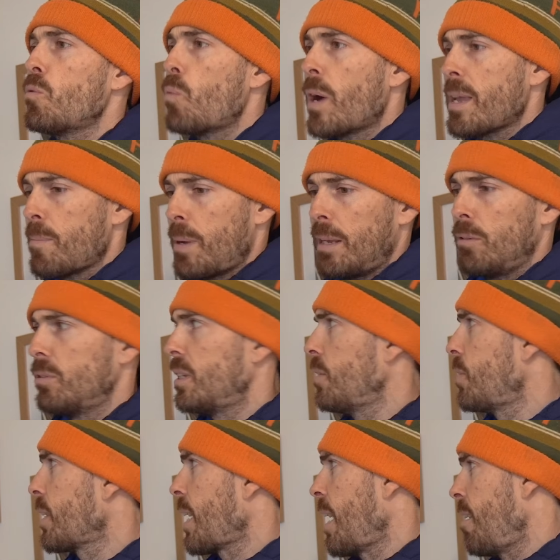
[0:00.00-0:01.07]
weight penalty
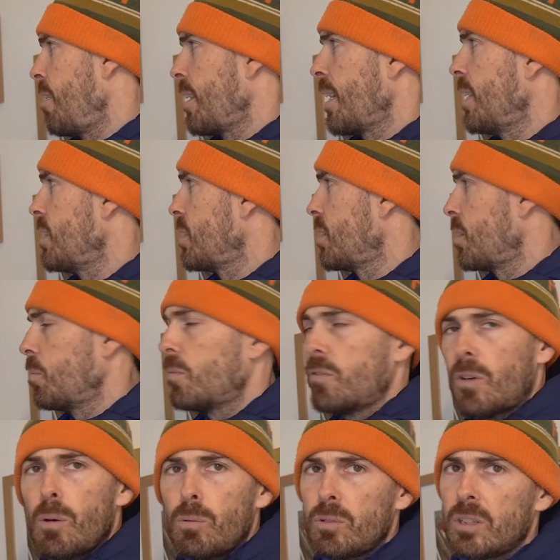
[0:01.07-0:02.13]
for carrying it. It's some
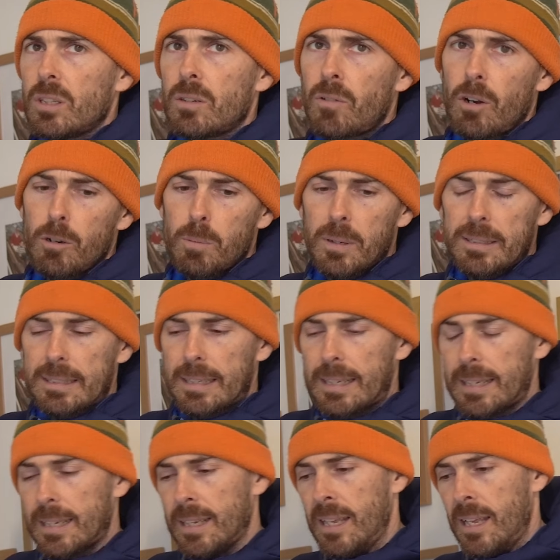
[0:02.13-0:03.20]
folds in the rope, isn't
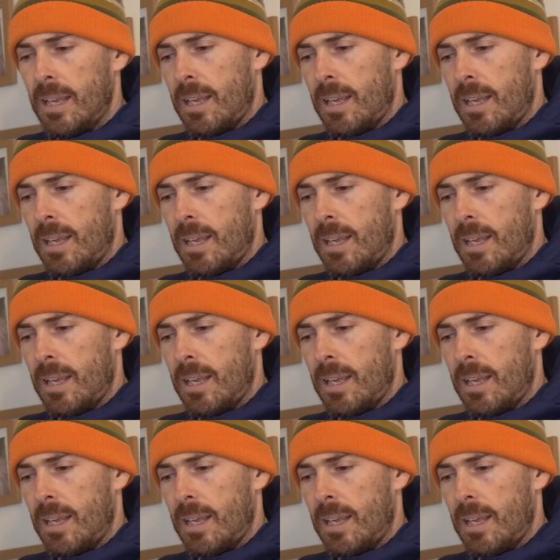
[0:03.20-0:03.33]
it?